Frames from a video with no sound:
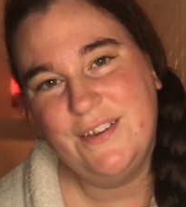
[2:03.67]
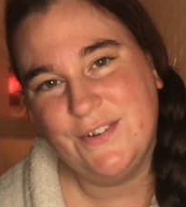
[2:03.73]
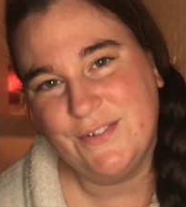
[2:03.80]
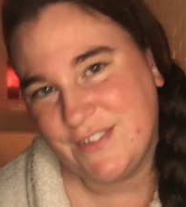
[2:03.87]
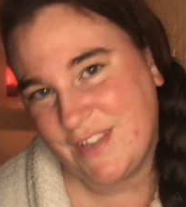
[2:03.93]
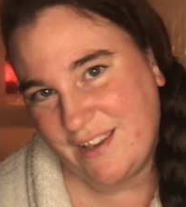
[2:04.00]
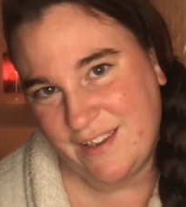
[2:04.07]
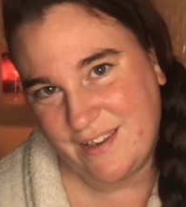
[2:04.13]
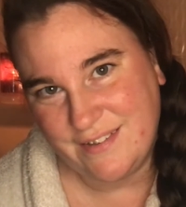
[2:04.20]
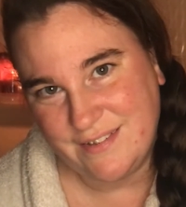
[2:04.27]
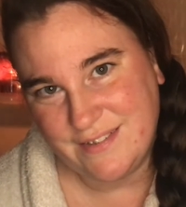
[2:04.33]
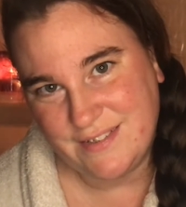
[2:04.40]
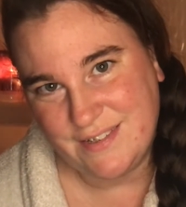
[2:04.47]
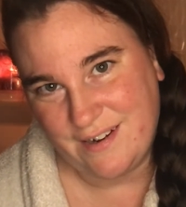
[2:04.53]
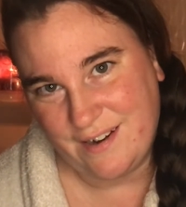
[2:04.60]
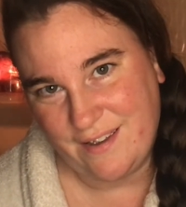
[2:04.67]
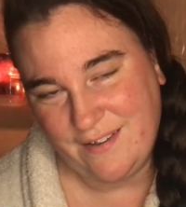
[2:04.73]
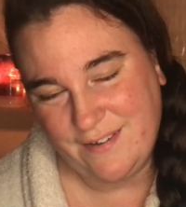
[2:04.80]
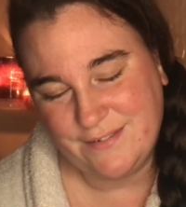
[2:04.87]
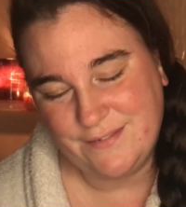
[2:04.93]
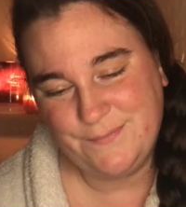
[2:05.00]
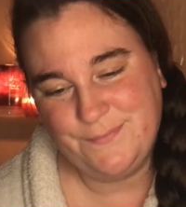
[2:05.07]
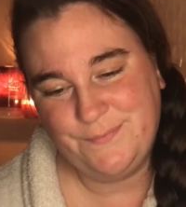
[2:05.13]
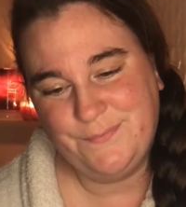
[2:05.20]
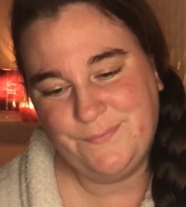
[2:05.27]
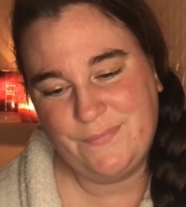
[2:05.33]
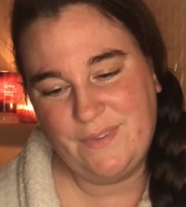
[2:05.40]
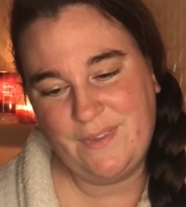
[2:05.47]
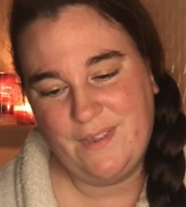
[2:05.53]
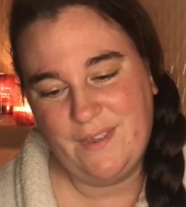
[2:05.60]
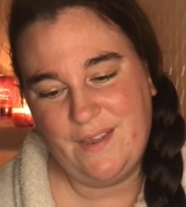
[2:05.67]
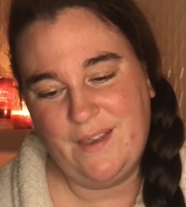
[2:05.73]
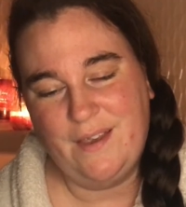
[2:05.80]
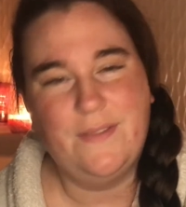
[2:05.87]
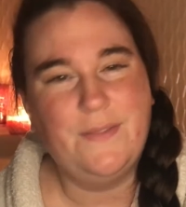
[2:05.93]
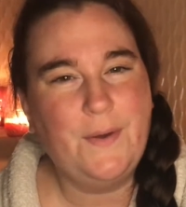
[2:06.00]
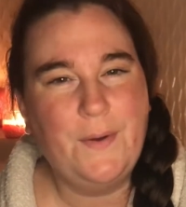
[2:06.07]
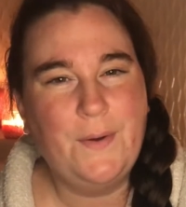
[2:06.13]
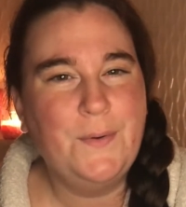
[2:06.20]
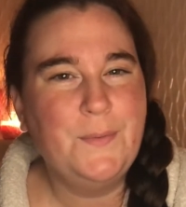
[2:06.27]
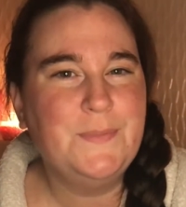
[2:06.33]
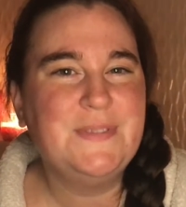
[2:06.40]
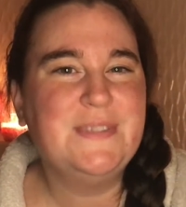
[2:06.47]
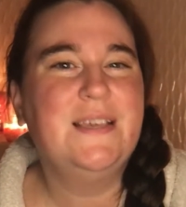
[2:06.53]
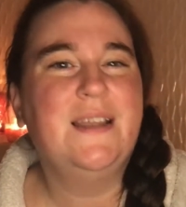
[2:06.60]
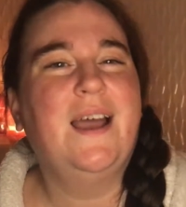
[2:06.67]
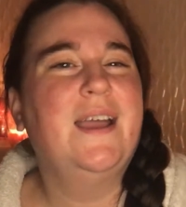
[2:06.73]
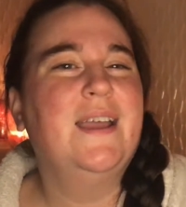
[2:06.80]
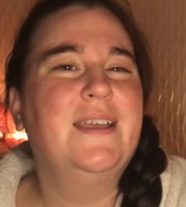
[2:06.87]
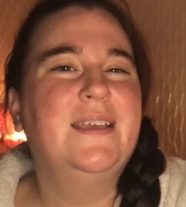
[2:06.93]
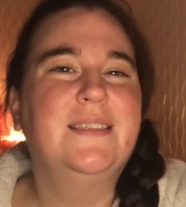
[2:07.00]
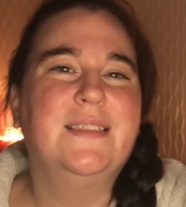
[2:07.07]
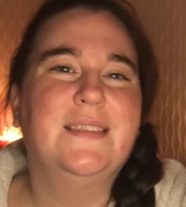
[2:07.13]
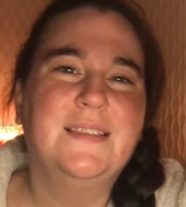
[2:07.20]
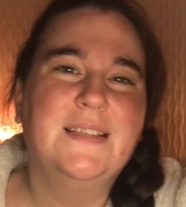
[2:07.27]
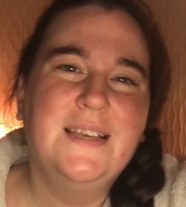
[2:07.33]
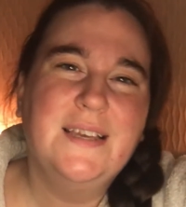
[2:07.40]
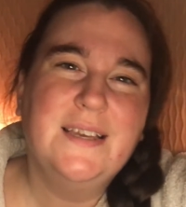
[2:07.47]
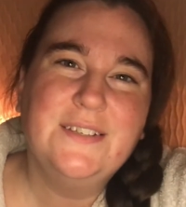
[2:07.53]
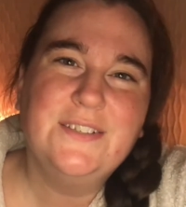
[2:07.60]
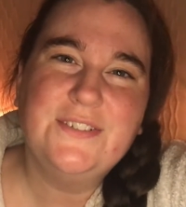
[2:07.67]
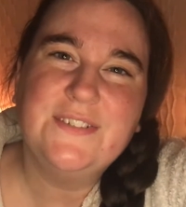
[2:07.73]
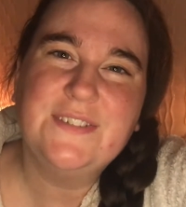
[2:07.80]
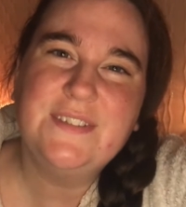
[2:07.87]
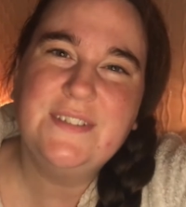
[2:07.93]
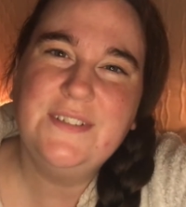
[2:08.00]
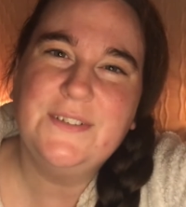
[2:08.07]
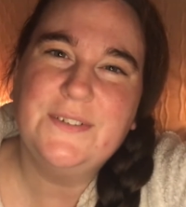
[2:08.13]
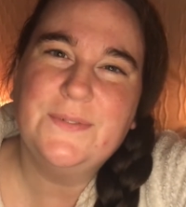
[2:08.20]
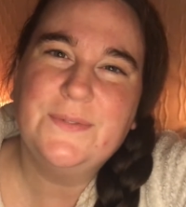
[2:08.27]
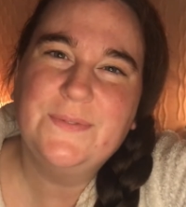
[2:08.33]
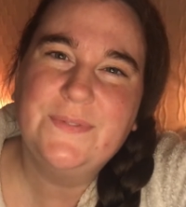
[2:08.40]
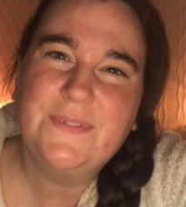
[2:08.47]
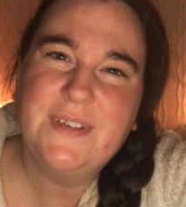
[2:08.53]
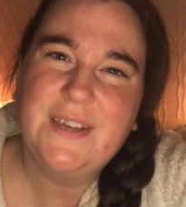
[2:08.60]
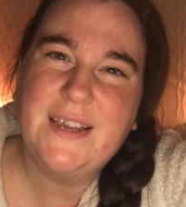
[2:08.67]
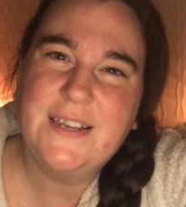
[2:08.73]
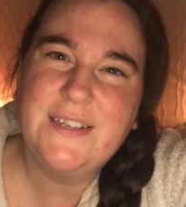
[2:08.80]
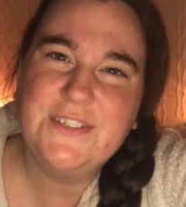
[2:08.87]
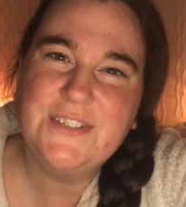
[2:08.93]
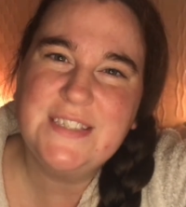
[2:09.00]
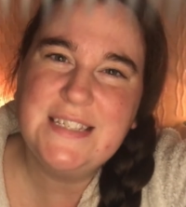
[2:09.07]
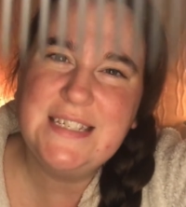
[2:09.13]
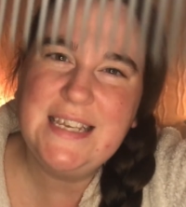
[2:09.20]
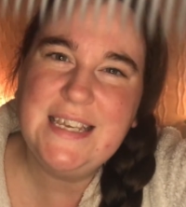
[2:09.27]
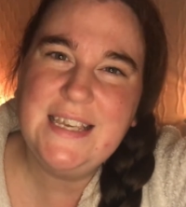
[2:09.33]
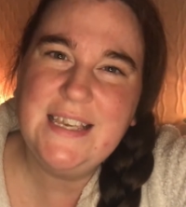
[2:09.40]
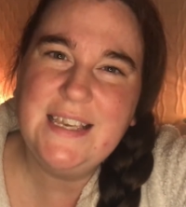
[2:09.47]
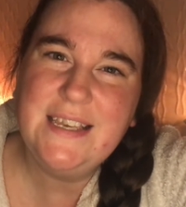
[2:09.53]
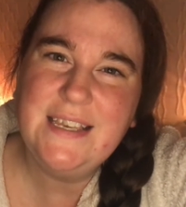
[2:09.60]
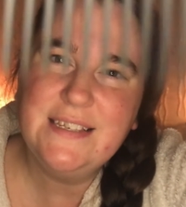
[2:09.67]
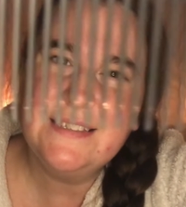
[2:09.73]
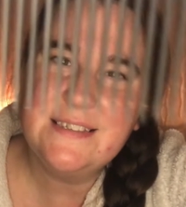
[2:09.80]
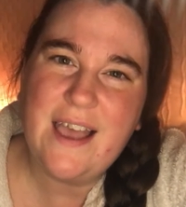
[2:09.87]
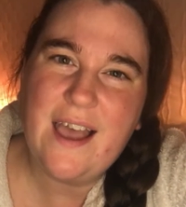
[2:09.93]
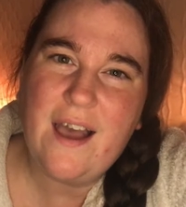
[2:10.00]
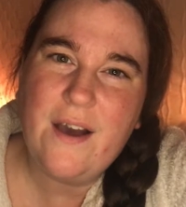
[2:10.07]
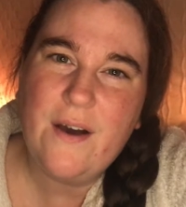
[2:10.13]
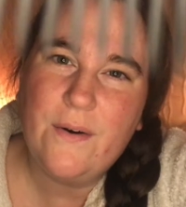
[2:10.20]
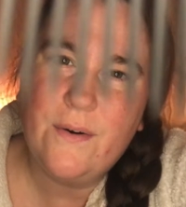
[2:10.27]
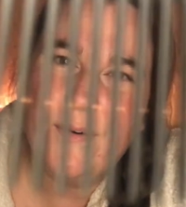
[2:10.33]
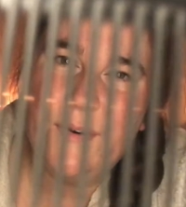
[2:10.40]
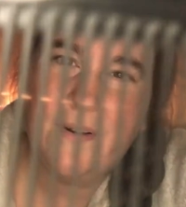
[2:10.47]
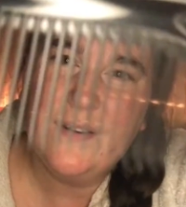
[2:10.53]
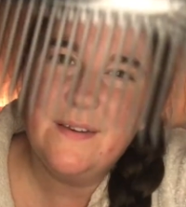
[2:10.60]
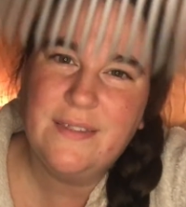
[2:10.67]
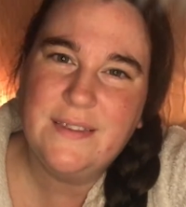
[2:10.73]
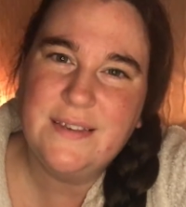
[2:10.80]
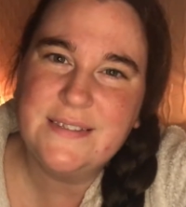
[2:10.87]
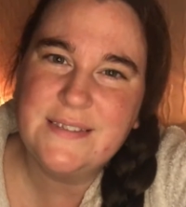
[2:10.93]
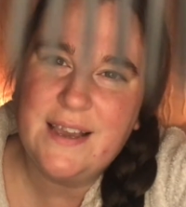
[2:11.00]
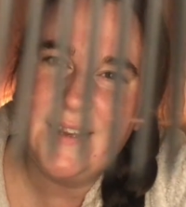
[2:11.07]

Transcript: your psyches tonight in the hopes that I can just tease out this